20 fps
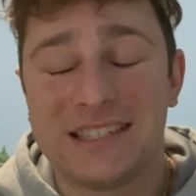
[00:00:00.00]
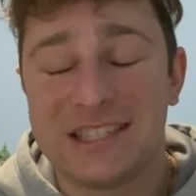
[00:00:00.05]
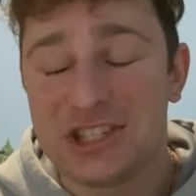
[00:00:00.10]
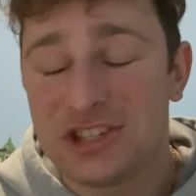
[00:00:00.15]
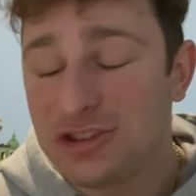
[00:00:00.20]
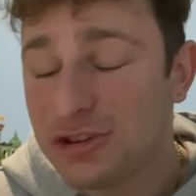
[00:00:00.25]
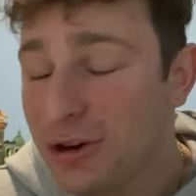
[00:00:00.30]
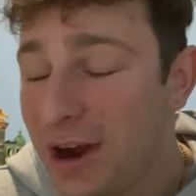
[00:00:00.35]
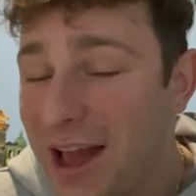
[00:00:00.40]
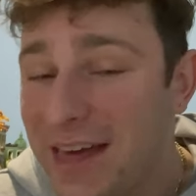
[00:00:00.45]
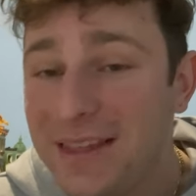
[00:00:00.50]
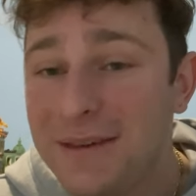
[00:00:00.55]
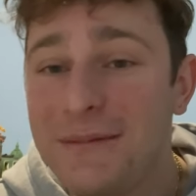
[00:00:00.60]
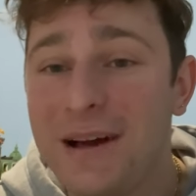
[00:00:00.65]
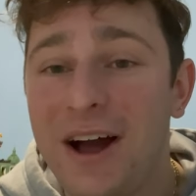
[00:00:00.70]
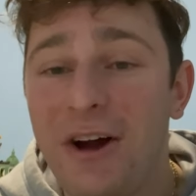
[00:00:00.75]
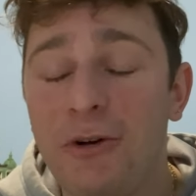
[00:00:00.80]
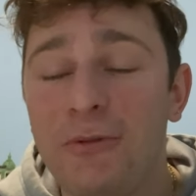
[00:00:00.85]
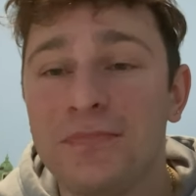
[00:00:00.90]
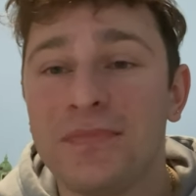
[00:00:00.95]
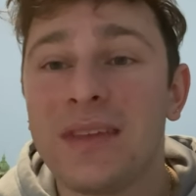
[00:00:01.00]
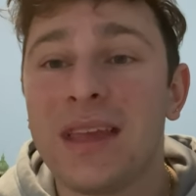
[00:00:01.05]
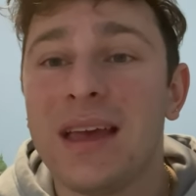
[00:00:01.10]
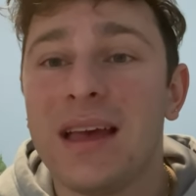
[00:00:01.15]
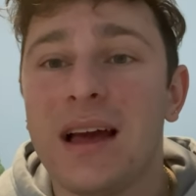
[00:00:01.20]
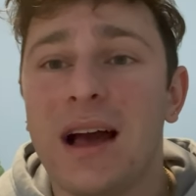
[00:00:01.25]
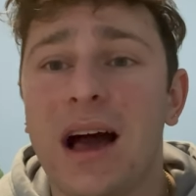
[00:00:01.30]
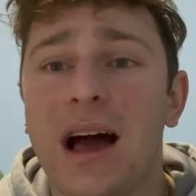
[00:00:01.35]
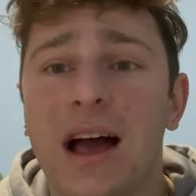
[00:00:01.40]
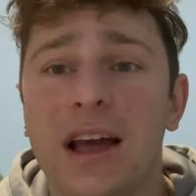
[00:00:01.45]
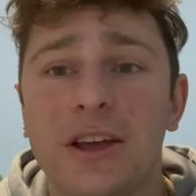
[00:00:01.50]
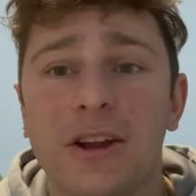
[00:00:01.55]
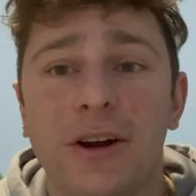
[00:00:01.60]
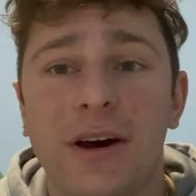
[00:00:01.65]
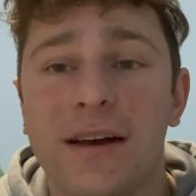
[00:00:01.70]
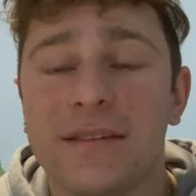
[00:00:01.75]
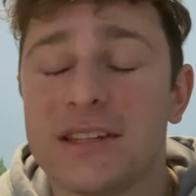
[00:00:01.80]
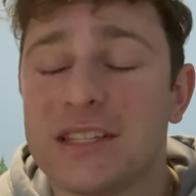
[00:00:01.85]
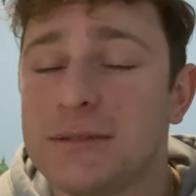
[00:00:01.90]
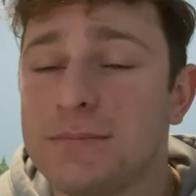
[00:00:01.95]
try them out. Uh, you don't
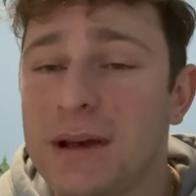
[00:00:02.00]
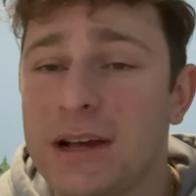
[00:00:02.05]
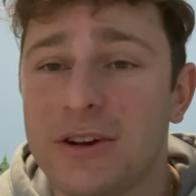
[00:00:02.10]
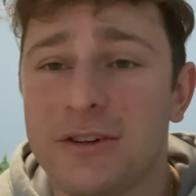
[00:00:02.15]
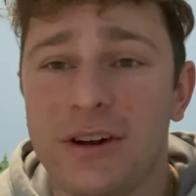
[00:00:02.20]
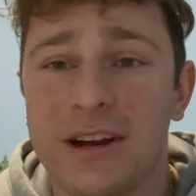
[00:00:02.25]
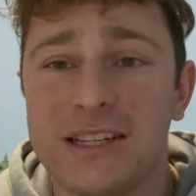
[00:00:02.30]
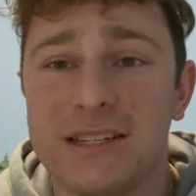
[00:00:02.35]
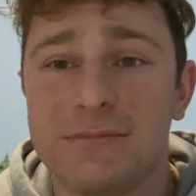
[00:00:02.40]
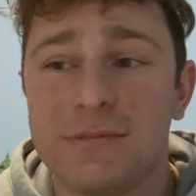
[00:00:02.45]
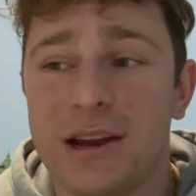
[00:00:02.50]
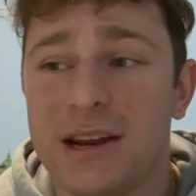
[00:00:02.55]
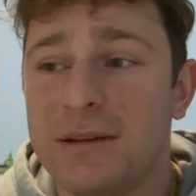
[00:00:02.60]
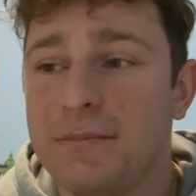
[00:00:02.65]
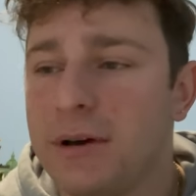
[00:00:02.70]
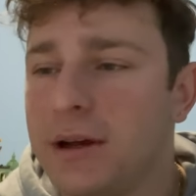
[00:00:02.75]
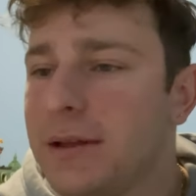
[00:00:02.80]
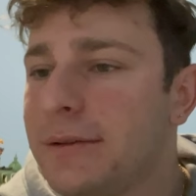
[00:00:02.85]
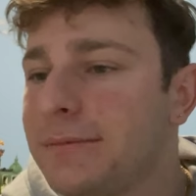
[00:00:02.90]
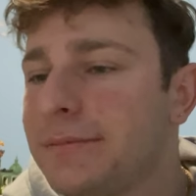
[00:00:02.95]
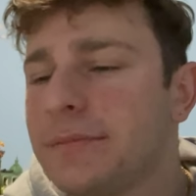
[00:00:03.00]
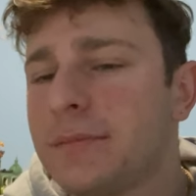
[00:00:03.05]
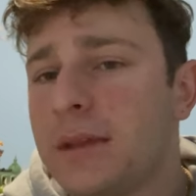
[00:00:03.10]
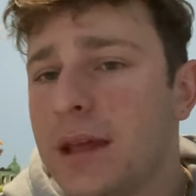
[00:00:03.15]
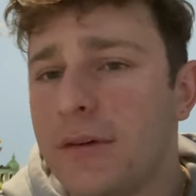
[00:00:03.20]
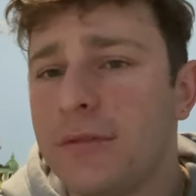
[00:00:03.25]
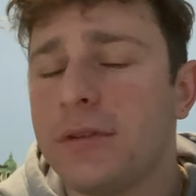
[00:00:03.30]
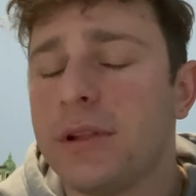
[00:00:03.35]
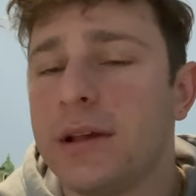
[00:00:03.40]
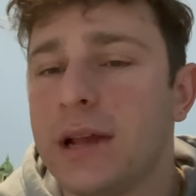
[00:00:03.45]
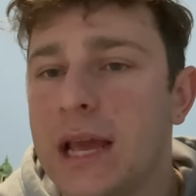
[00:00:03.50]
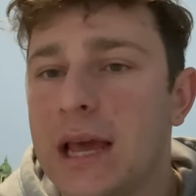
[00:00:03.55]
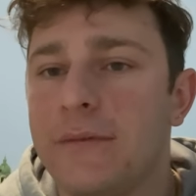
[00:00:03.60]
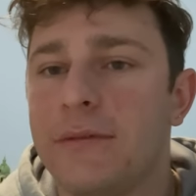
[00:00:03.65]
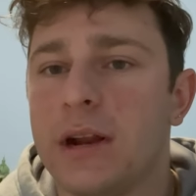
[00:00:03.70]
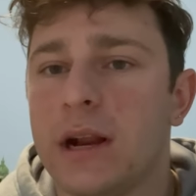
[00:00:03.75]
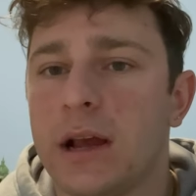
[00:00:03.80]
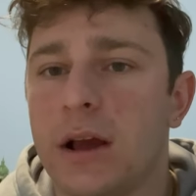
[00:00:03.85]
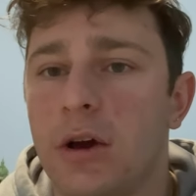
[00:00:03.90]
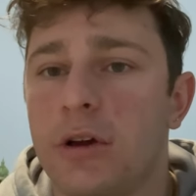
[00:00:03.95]
have to spend crazy money, but definitely give
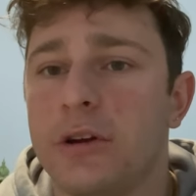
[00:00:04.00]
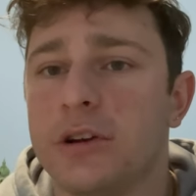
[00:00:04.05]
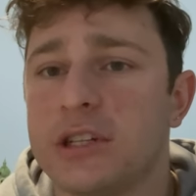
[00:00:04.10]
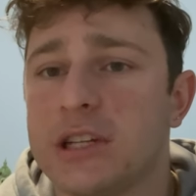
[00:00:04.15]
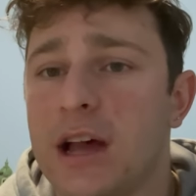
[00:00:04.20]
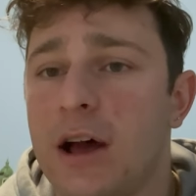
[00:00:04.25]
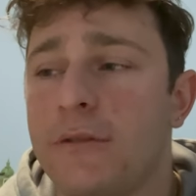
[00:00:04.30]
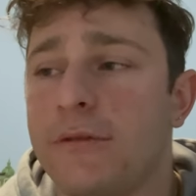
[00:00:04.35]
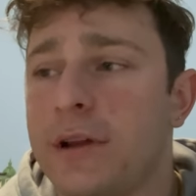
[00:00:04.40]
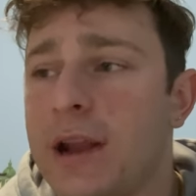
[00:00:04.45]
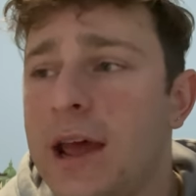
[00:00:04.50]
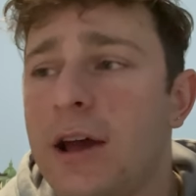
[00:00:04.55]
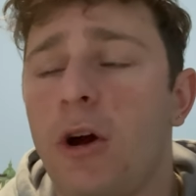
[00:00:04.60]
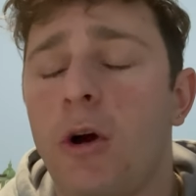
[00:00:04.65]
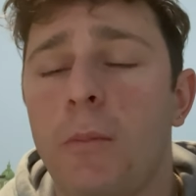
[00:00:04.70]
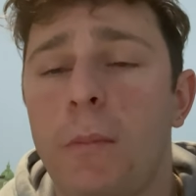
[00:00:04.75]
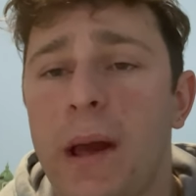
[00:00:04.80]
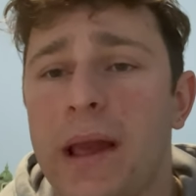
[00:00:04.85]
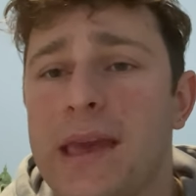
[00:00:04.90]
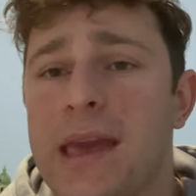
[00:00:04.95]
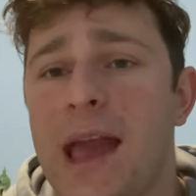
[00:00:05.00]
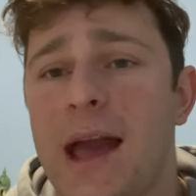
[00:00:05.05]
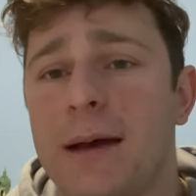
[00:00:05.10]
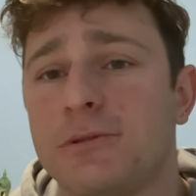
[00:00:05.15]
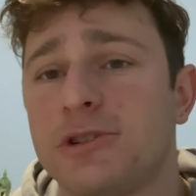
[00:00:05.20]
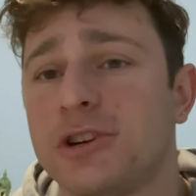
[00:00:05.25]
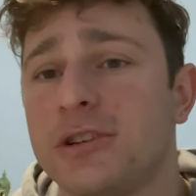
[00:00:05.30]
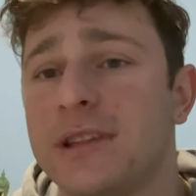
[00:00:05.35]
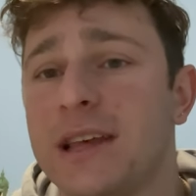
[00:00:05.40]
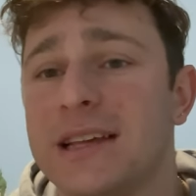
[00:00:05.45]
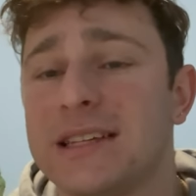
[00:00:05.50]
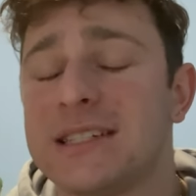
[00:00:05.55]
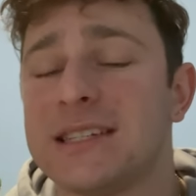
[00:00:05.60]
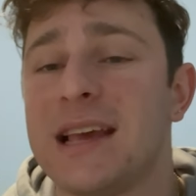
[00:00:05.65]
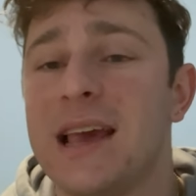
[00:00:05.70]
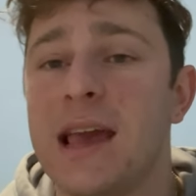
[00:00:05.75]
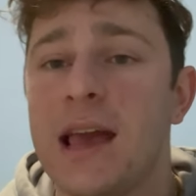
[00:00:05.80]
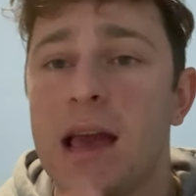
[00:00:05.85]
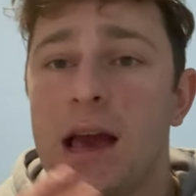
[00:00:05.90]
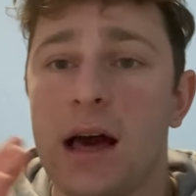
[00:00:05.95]
it a go yourself. And I hope I captured this
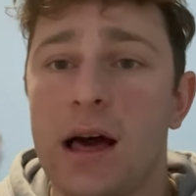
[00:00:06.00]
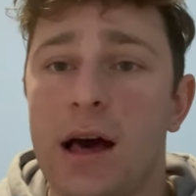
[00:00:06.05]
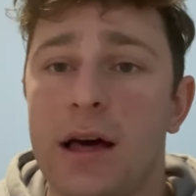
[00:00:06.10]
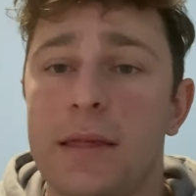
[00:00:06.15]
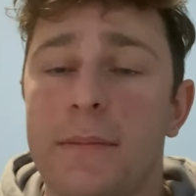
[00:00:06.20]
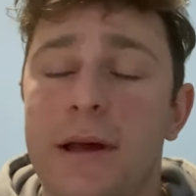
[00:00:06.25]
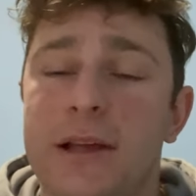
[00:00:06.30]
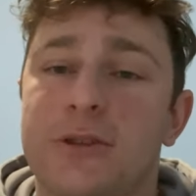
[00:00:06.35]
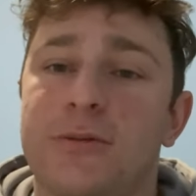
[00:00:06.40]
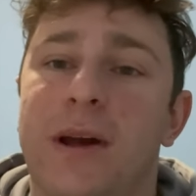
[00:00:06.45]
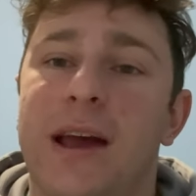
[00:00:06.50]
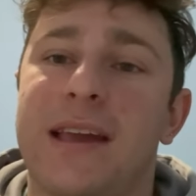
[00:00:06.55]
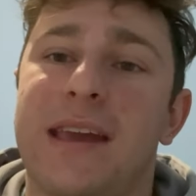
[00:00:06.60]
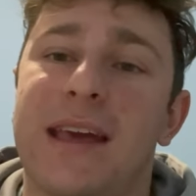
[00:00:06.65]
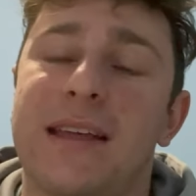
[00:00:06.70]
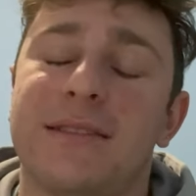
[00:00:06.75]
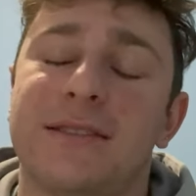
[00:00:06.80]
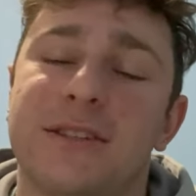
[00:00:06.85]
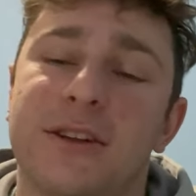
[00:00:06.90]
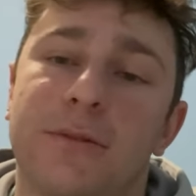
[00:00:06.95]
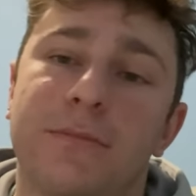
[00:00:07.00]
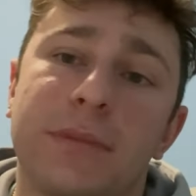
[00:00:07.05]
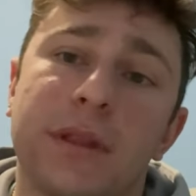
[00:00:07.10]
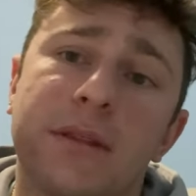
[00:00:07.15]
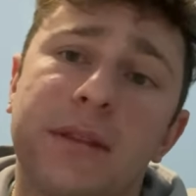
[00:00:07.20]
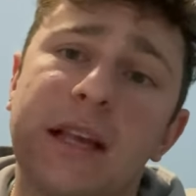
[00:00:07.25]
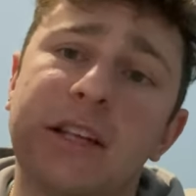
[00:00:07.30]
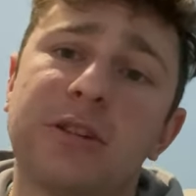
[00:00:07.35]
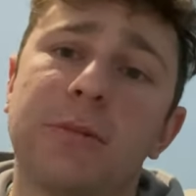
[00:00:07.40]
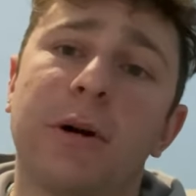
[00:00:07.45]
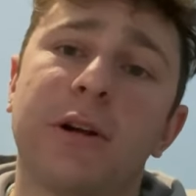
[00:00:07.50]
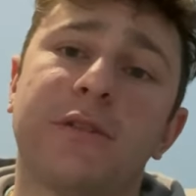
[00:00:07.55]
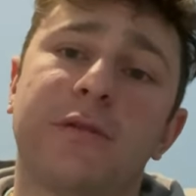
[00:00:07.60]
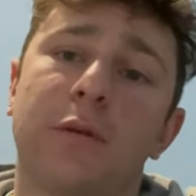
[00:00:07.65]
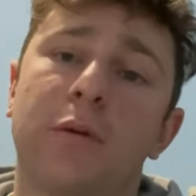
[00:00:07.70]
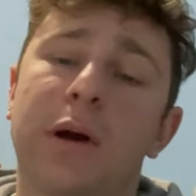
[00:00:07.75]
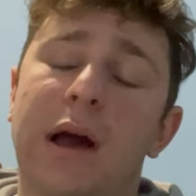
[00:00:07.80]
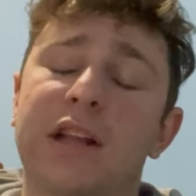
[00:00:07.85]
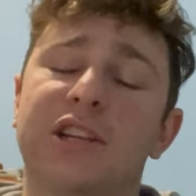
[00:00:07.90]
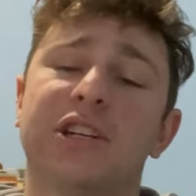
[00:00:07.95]
uh, the best way I can. So thanks so much for
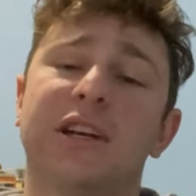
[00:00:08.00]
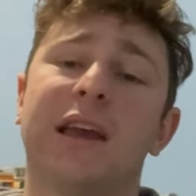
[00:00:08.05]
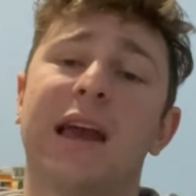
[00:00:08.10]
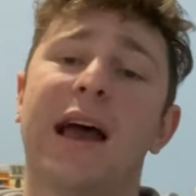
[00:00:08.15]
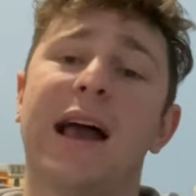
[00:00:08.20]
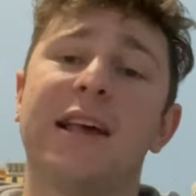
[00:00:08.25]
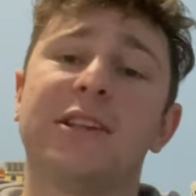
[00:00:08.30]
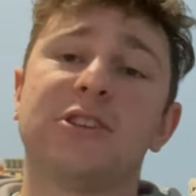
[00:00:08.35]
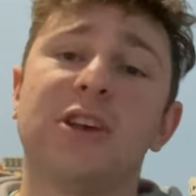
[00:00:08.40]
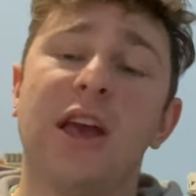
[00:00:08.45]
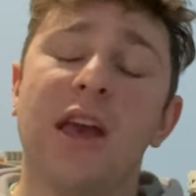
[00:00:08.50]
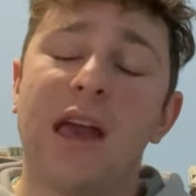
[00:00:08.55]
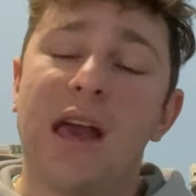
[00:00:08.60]
watching, guys.